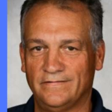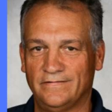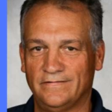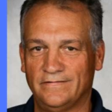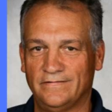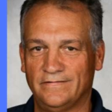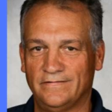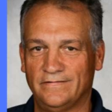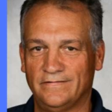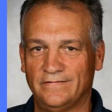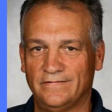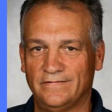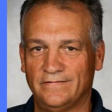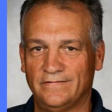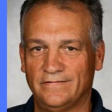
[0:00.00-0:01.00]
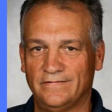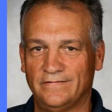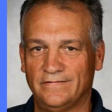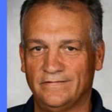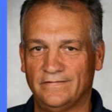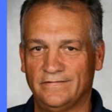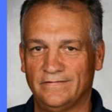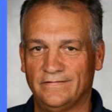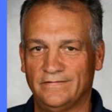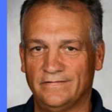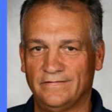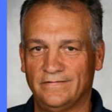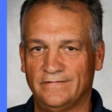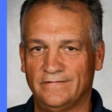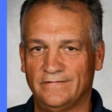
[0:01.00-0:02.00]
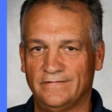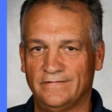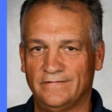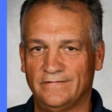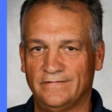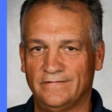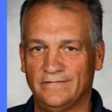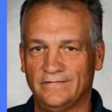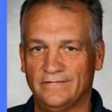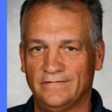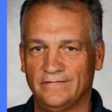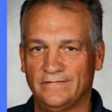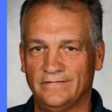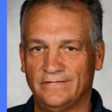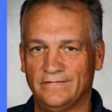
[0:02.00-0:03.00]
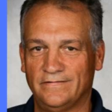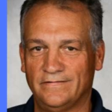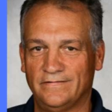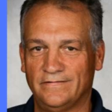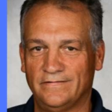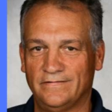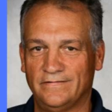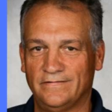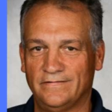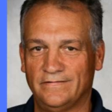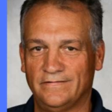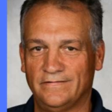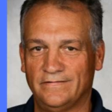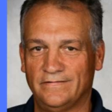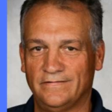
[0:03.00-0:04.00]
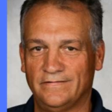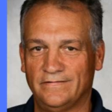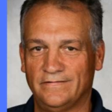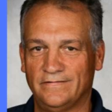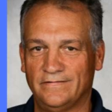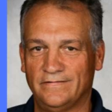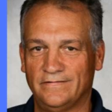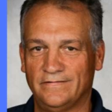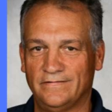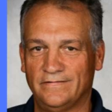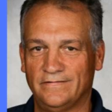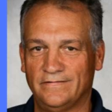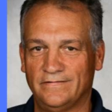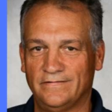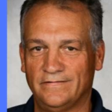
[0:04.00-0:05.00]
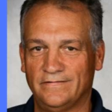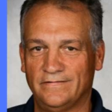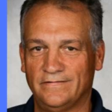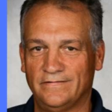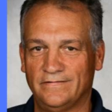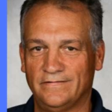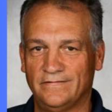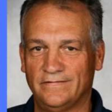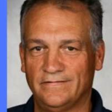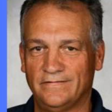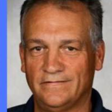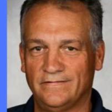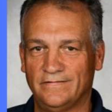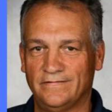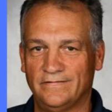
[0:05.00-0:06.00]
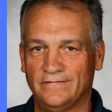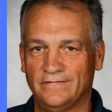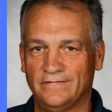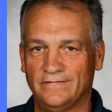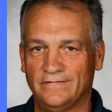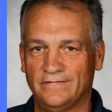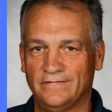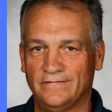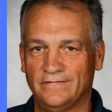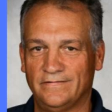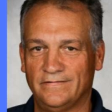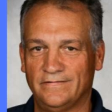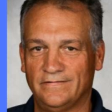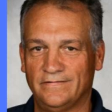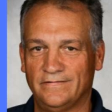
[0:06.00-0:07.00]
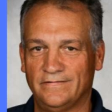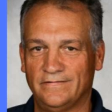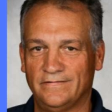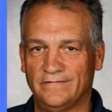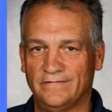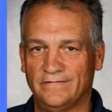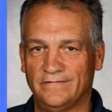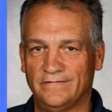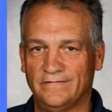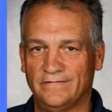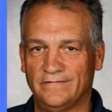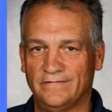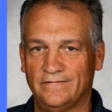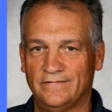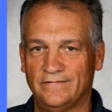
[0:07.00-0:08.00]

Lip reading: The face doesn't move, so there is nothing to read.